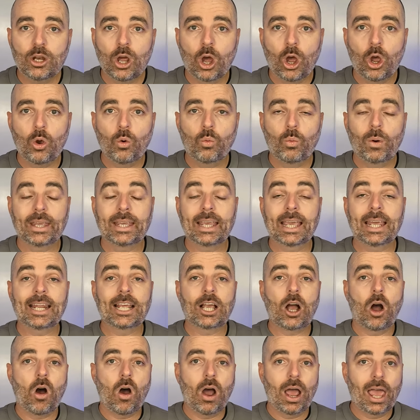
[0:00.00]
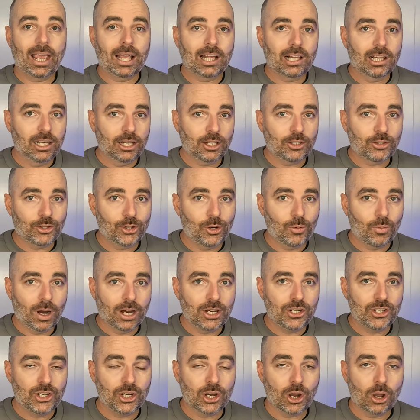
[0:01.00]
know we're getting higher click-through
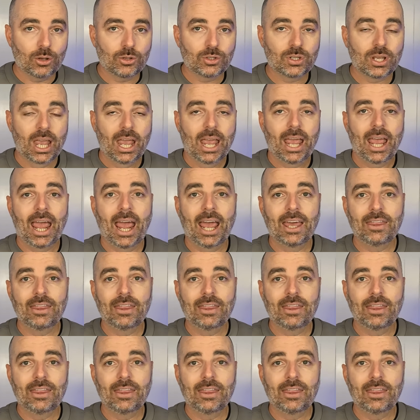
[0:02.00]
ratios